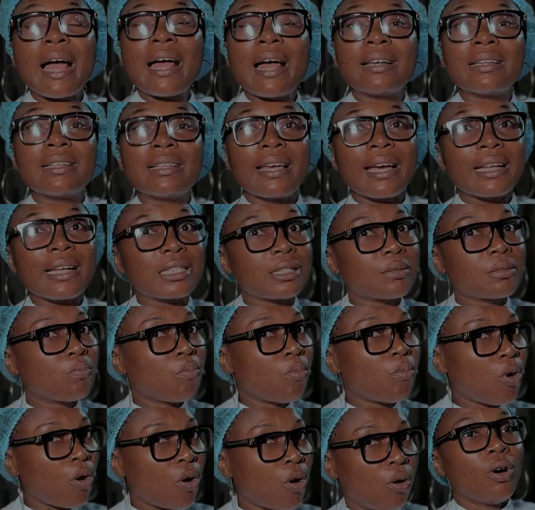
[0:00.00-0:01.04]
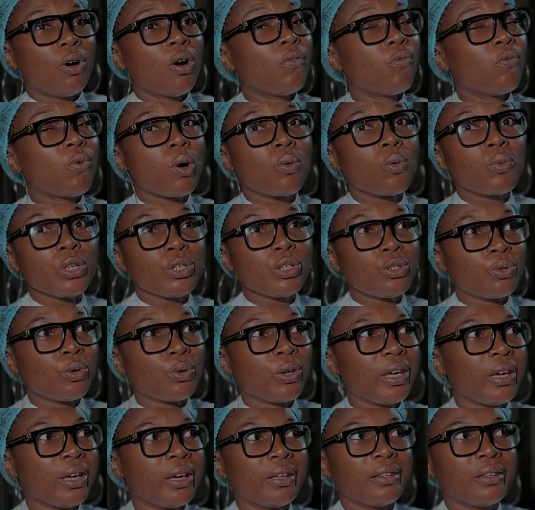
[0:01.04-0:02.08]
and get more of what we do
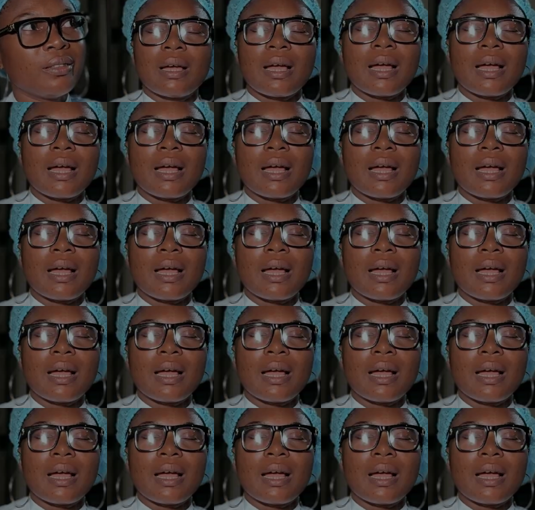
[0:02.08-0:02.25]
here.